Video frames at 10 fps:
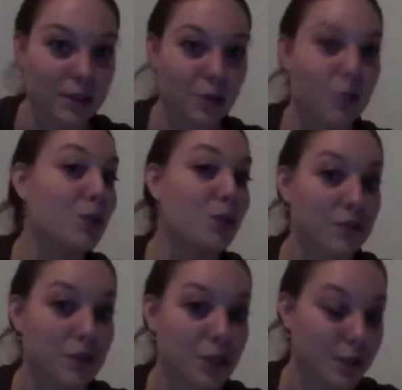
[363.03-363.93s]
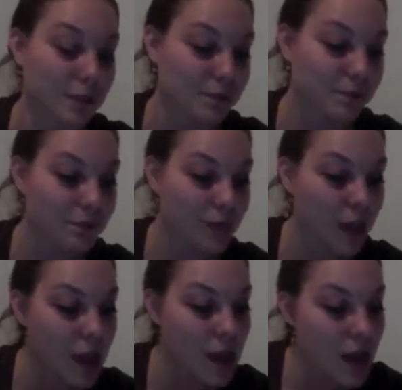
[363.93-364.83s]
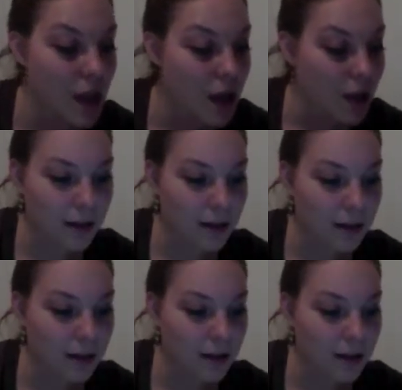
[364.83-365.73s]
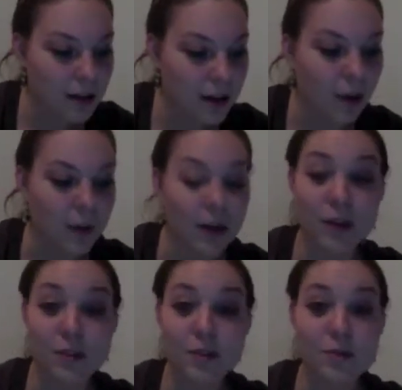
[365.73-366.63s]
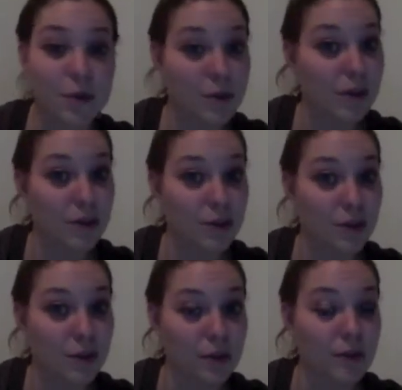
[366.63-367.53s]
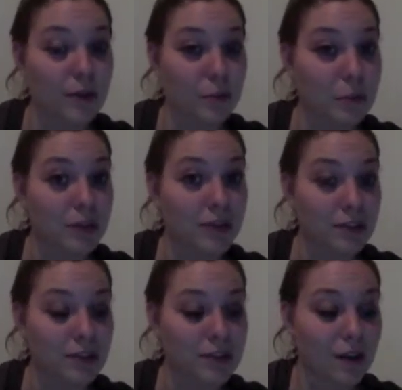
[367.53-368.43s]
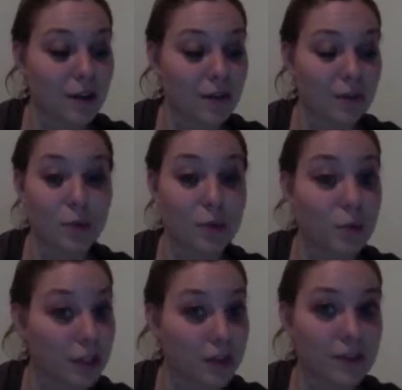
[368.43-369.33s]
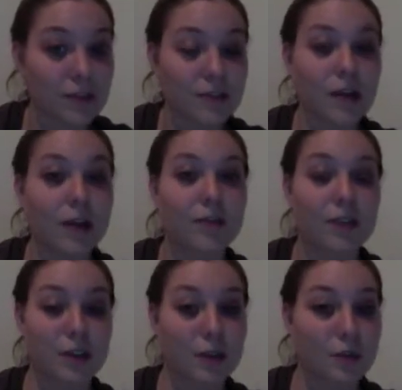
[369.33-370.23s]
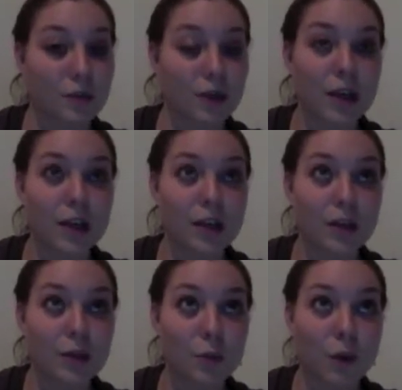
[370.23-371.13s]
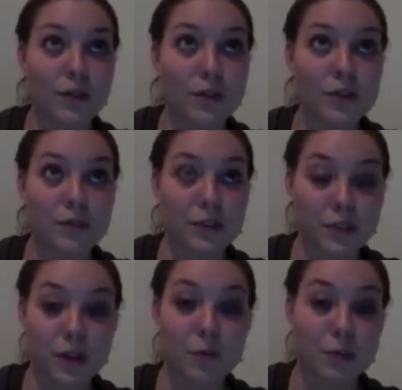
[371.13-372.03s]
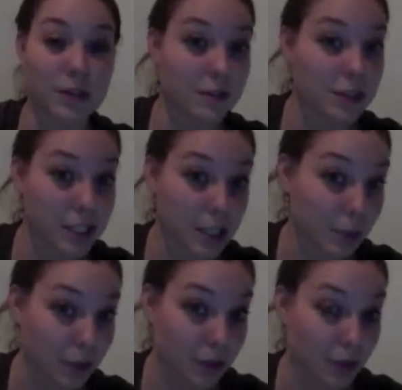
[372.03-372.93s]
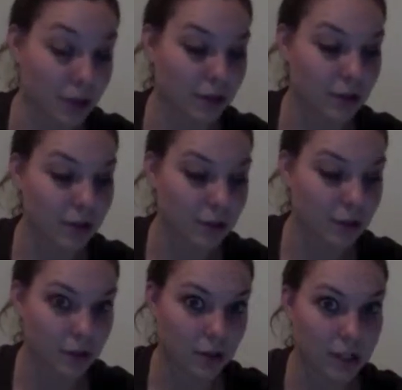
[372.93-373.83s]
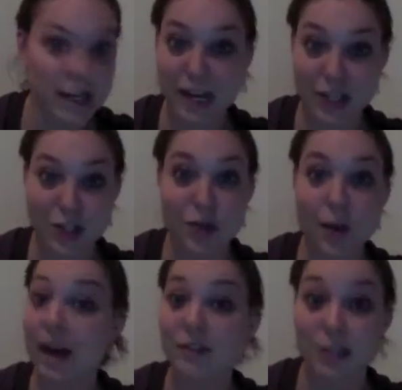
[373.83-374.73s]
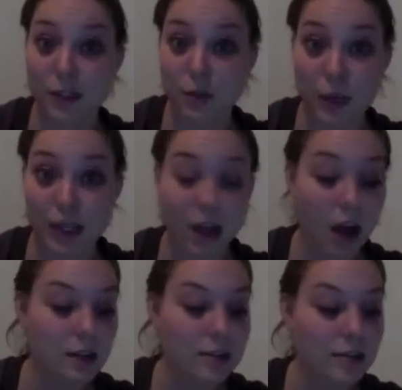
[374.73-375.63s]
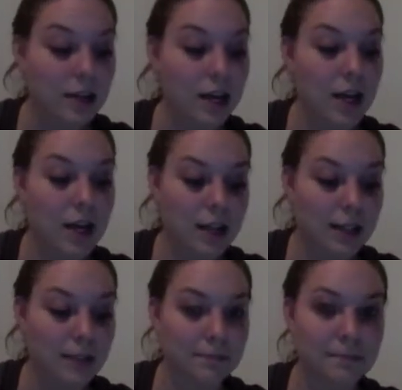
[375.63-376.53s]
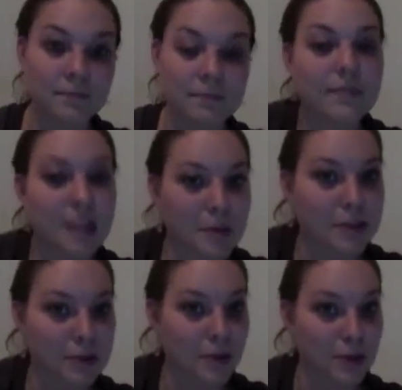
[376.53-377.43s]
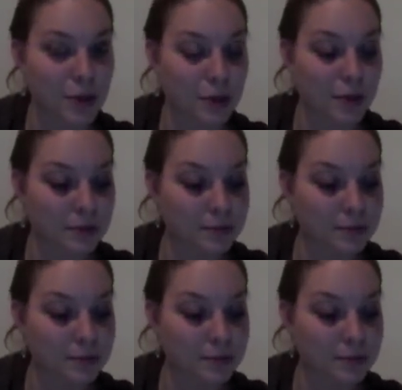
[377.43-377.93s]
it's what you love to do. Okay. Oh, and also know that you can do it. You have to believe in yourself. When you believe in yourself and you want this for yourself because of a deeper connection you have to this weight loss, it makes it more enjoyable.